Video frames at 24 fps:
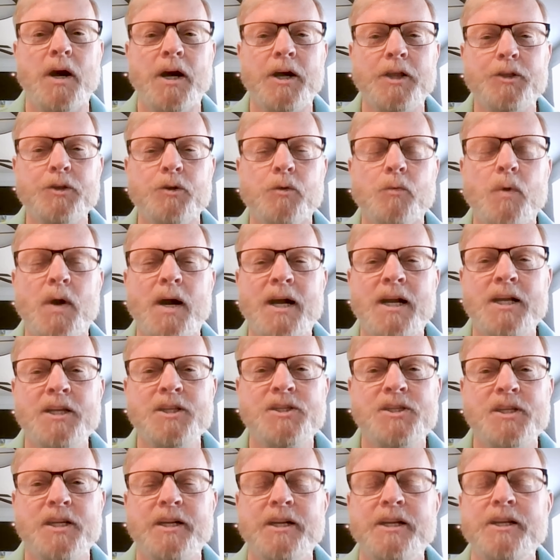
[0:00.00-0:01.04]

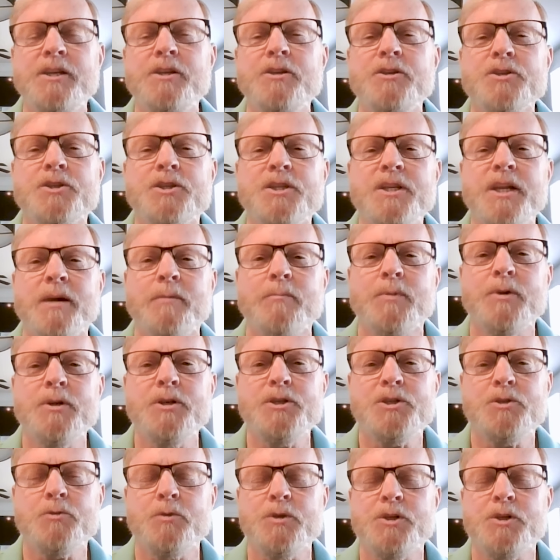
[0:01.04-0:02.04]
otherwise unused numbers,